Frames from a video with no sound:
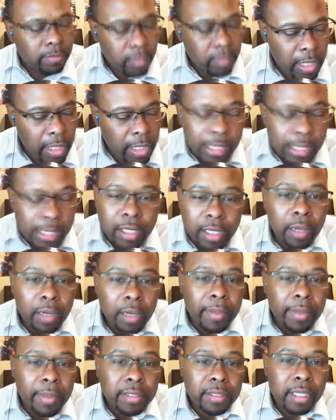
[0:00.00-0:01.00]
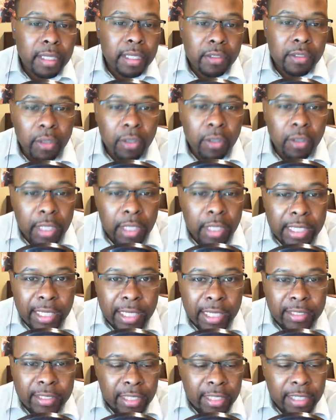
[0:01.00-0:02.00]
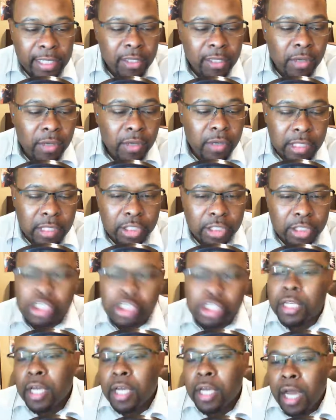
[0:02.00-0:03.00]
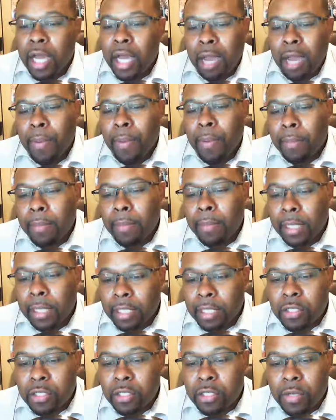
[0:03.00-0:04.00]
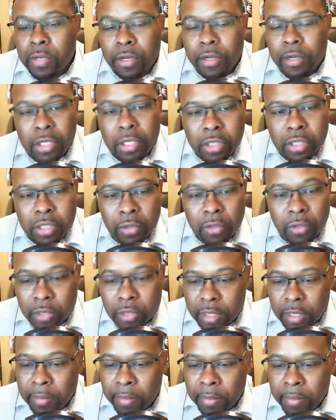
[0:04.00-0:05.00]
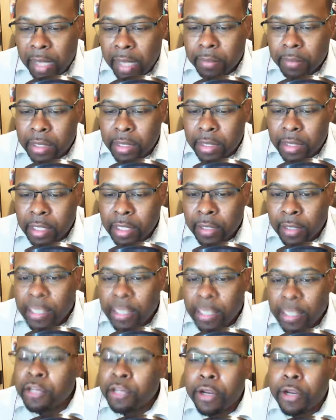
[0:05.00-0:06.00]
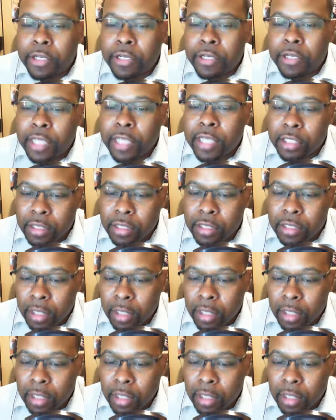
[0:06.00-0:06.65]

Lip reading: And they talk about that, you know, that song is legit. I'll probably link to it here in the show notes at the bottom in the in your ear section,